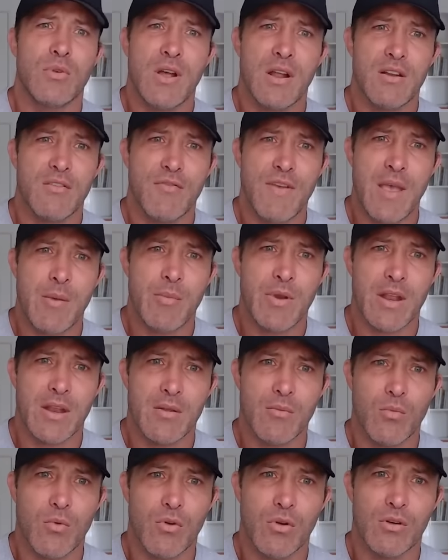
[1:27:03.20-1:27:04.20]
we're not in a famine
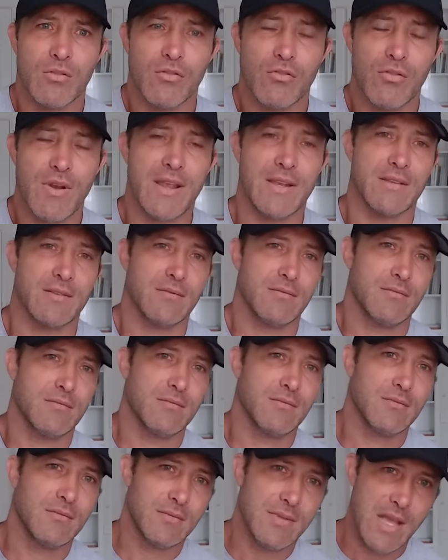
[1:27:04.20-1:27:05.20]
anymore. Great.
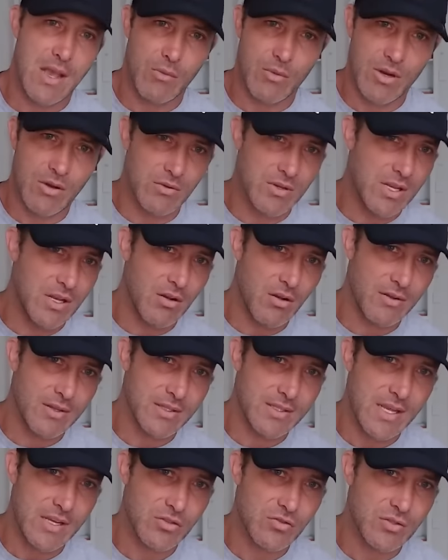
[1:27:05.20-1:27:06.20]
Now we don't need all
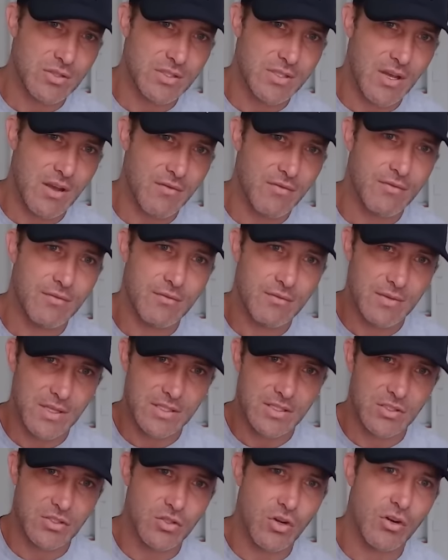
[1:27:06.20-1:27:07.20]
this extra stuff.
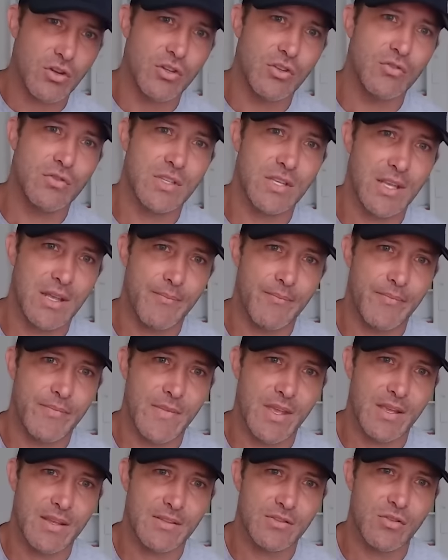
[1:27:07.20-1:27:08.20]
Let's start using it
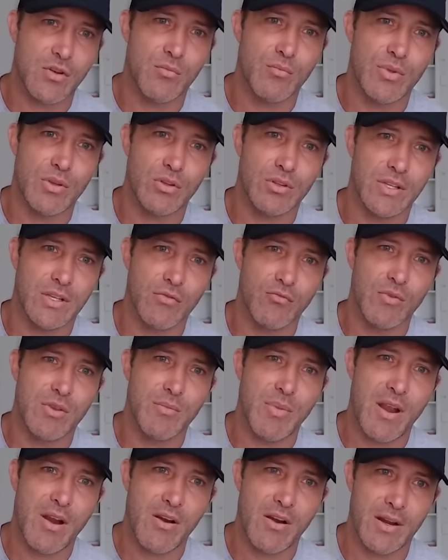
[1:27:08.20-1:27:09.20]
and start building and
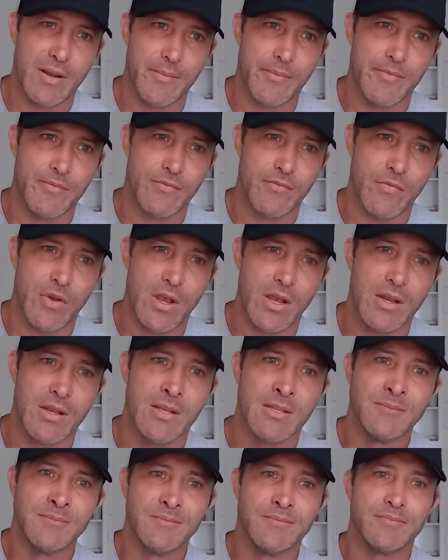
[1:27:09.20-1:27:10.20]
repairing, right?
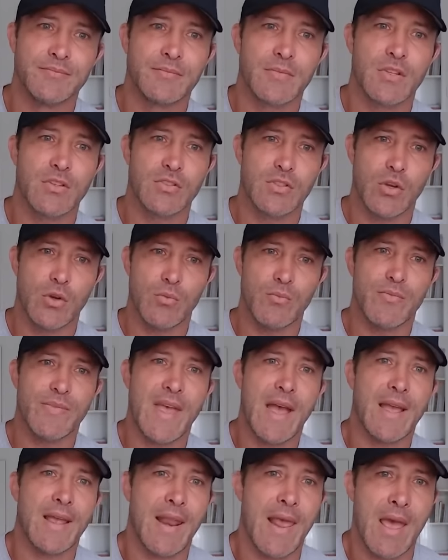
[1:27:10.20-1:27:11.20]
So
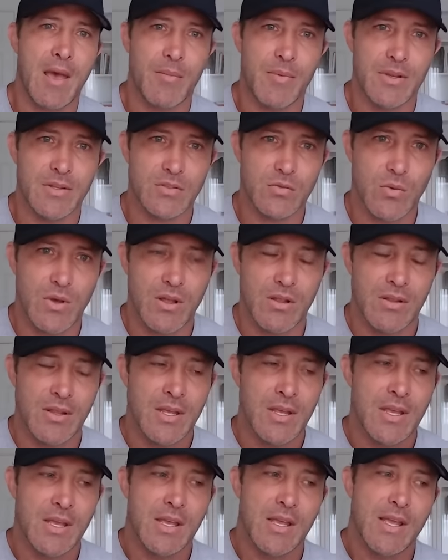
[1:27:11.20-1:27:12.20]
that can happen as well.
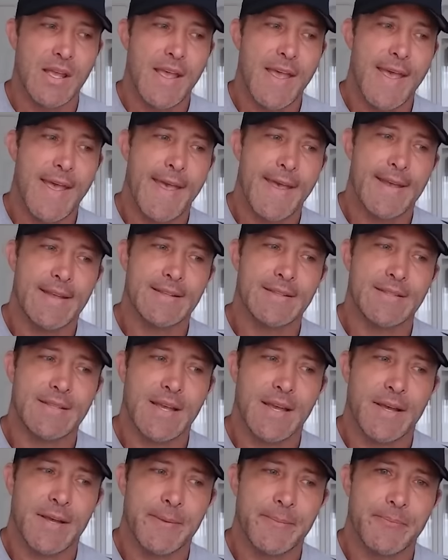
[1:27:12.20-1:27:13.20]
And
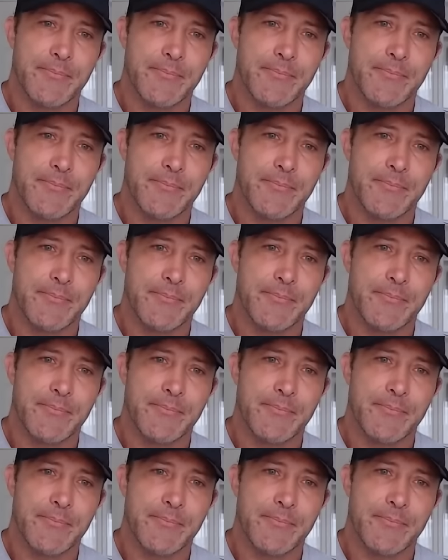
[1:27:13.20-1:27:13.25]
